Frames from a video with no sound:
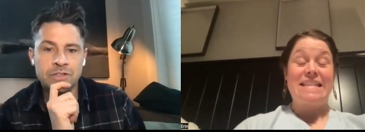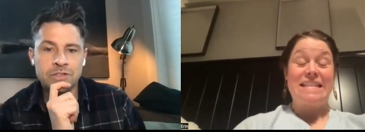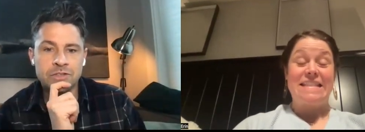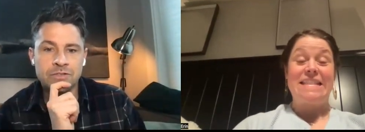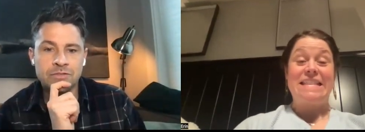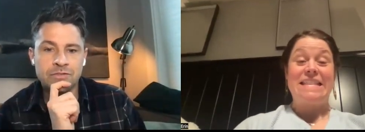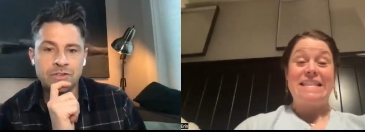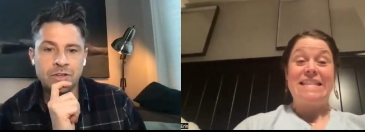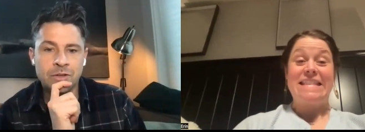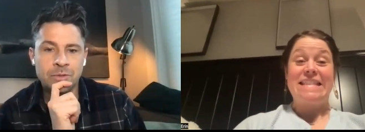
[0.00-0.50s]

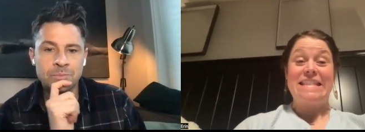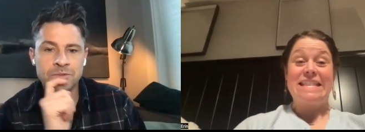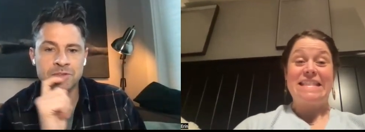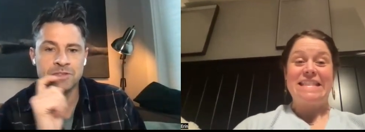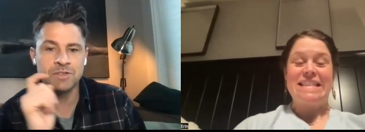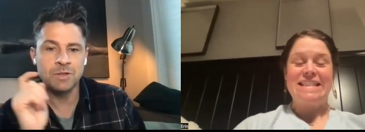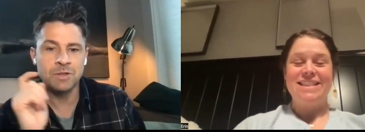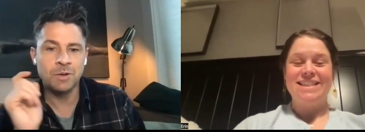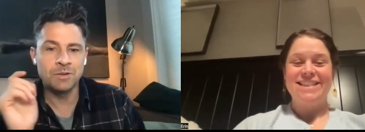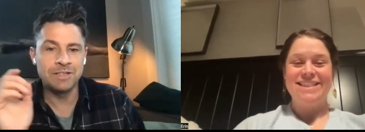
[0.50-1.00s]
Speaker 1: featured films.
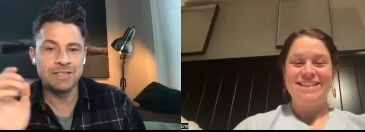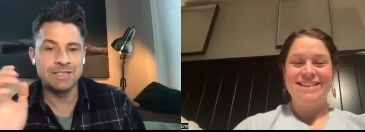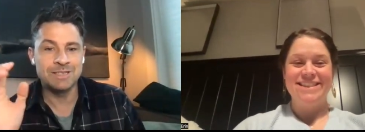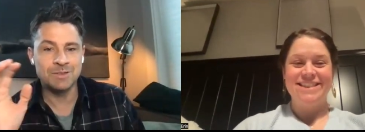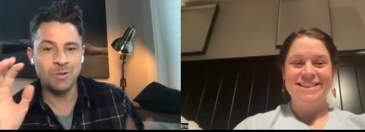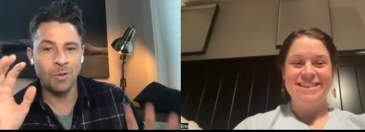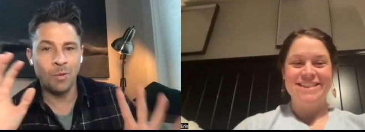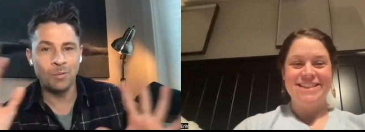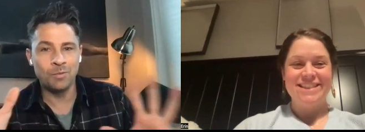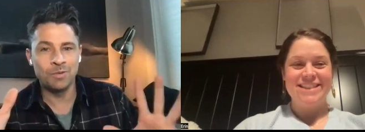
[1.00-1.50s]
So
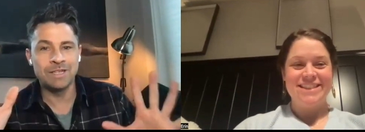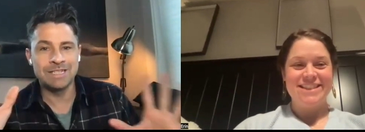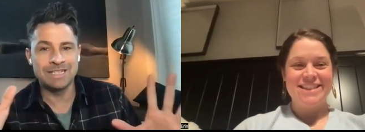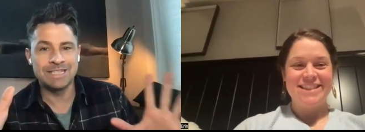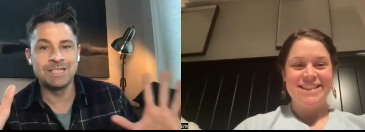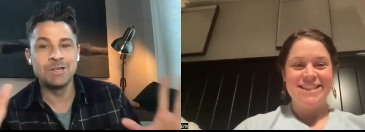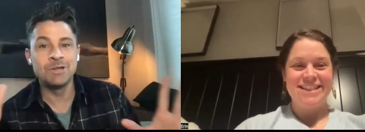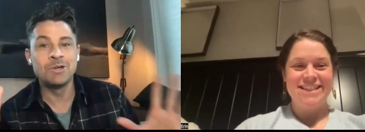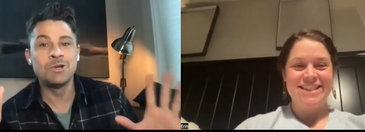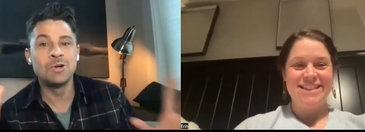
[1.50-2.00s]
this this
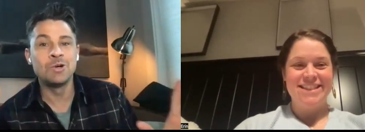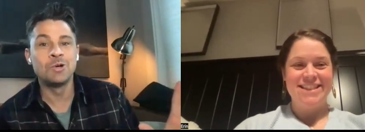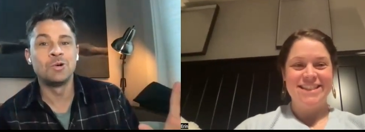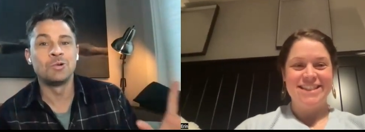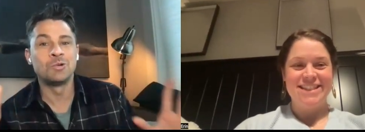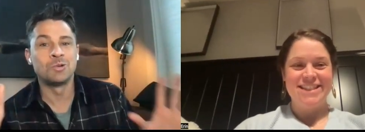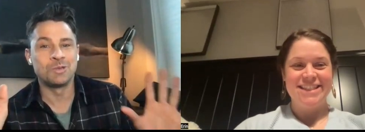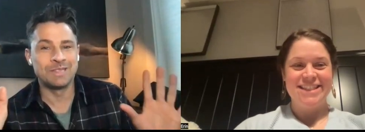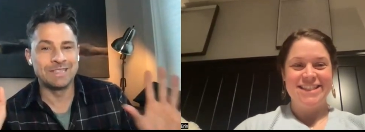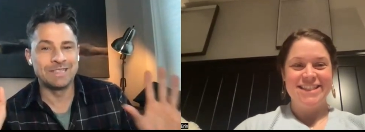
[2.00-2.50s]

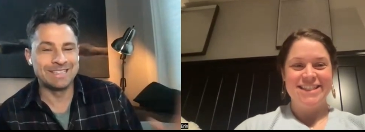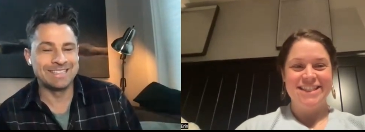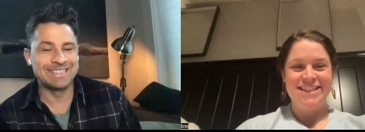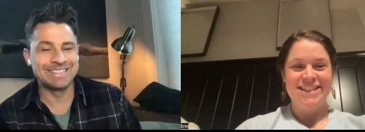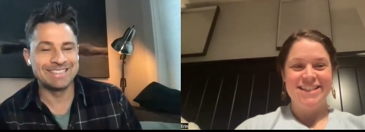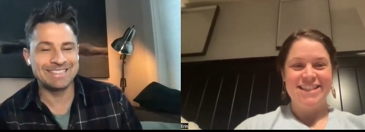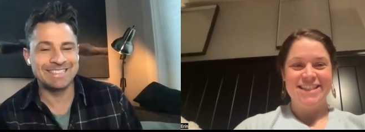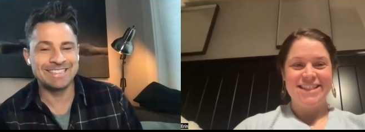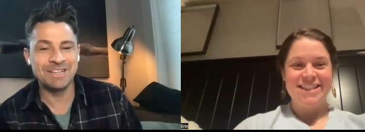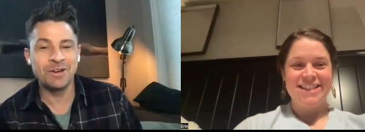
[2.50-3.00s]
new
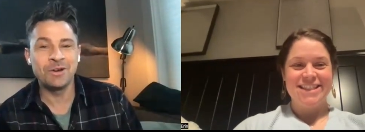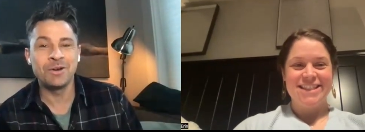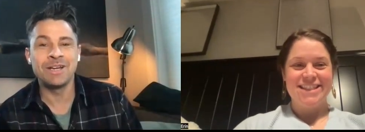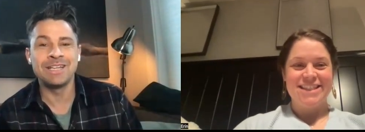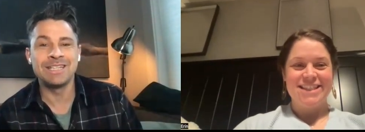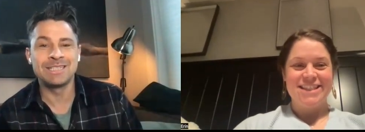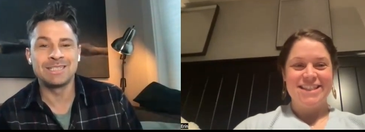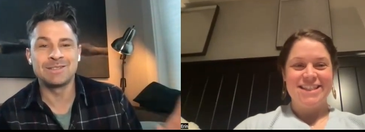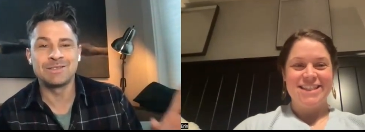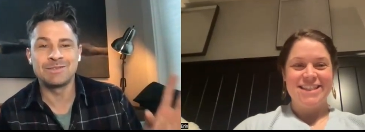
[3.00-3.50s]

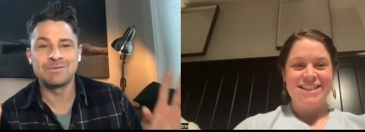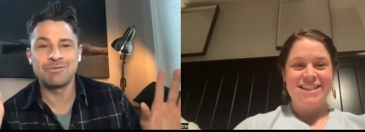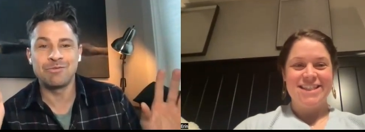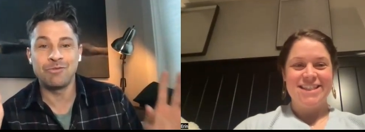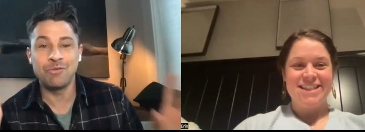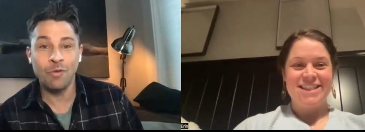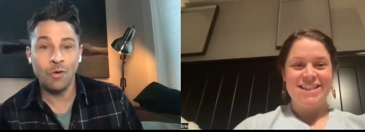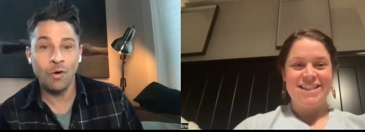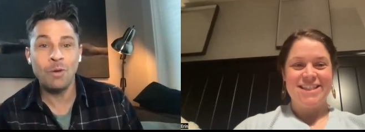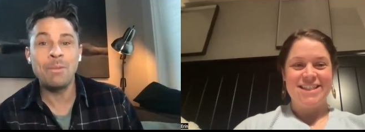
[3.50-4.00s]
series
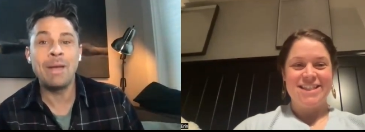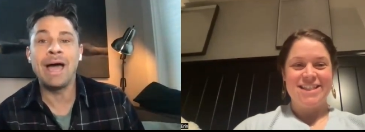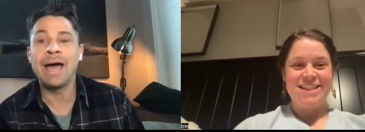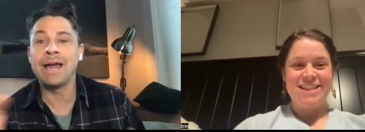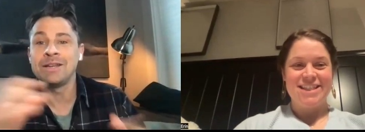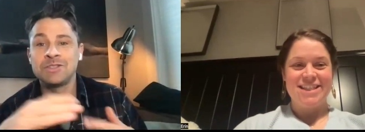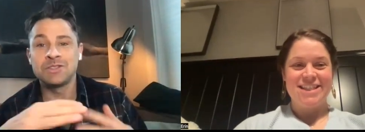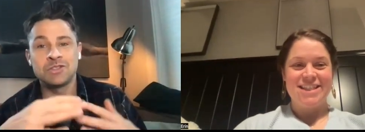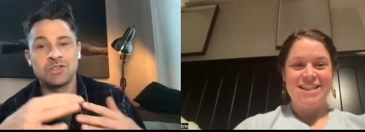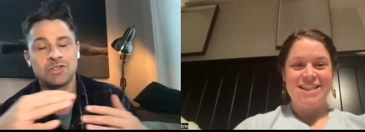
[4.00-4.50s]

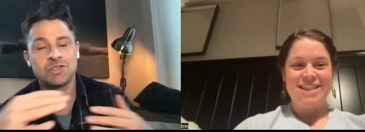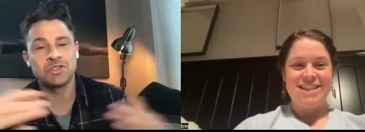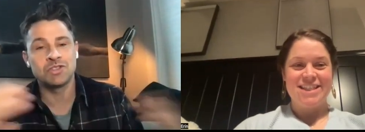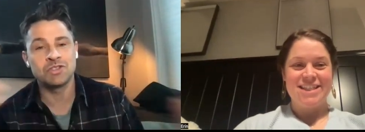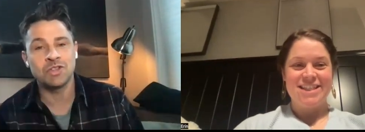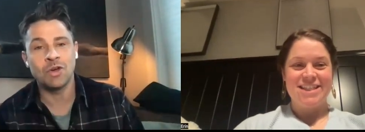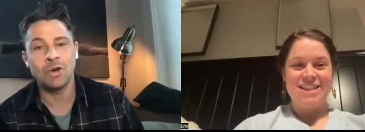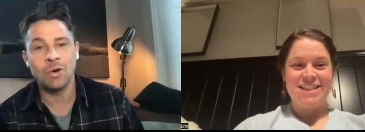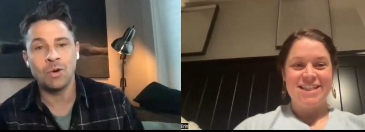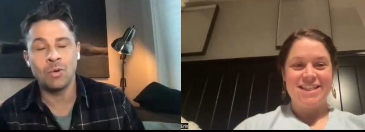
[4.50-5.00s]
format is just
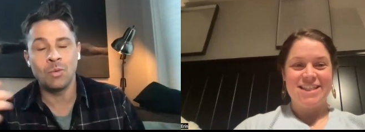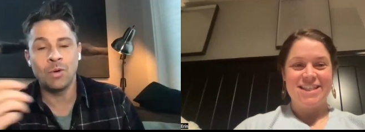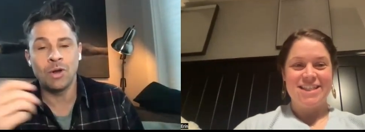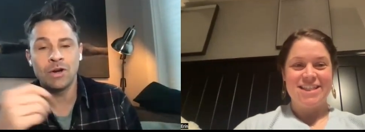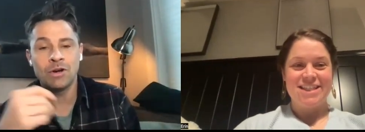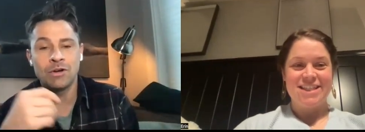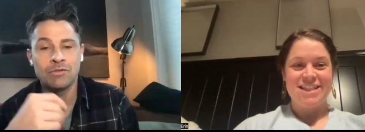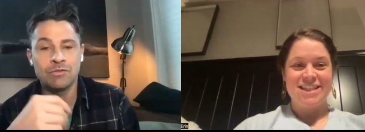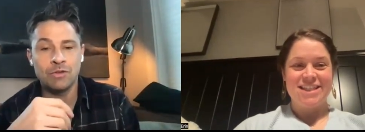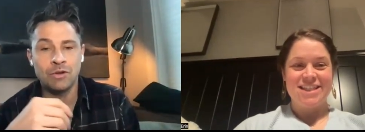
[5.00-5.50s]
so
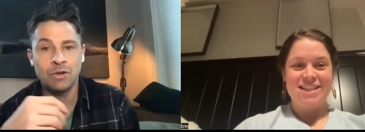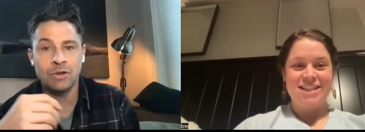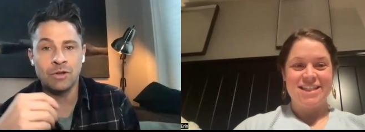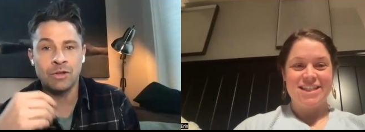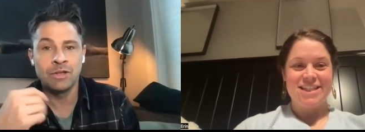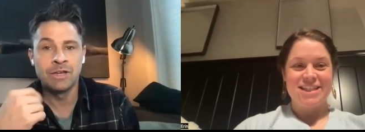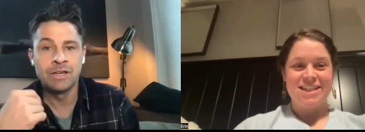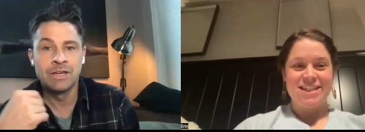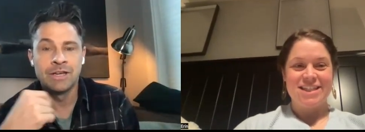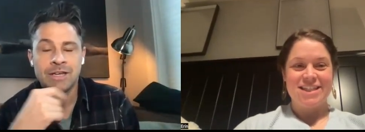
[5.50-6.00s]

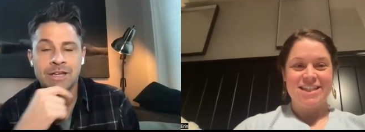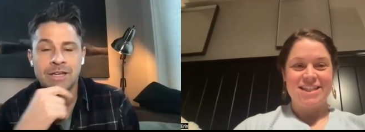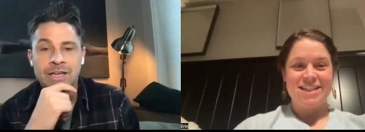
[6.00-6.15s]
wonderful